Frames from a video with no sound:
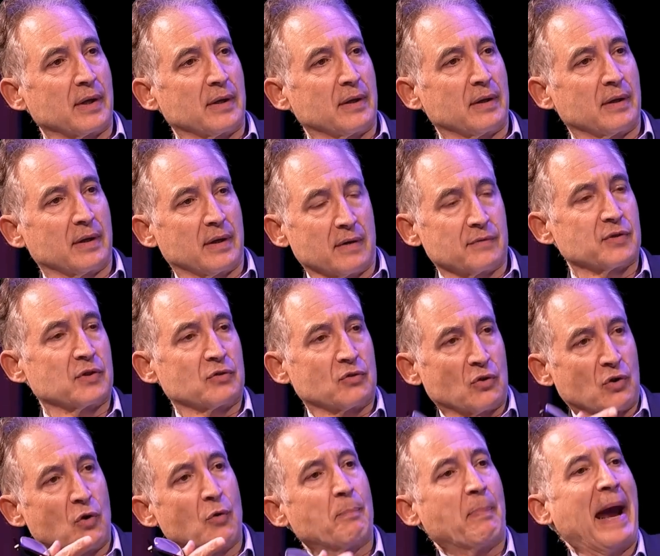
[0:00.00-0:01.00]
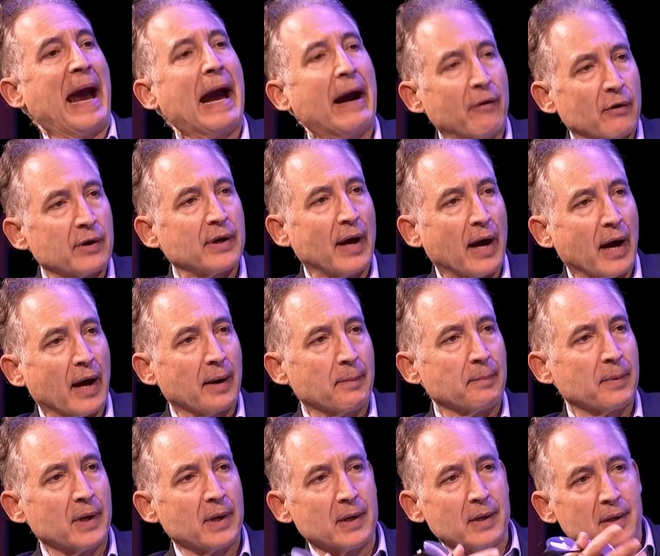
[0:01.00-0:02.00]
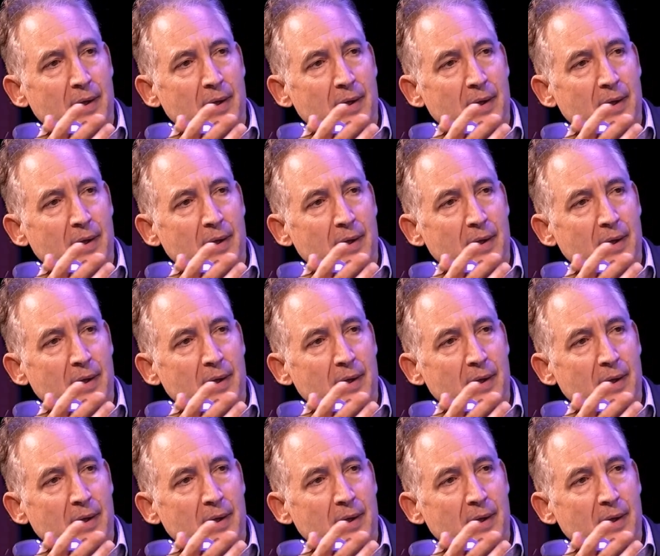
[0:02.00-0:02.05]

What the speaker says: and gives us a new paradigm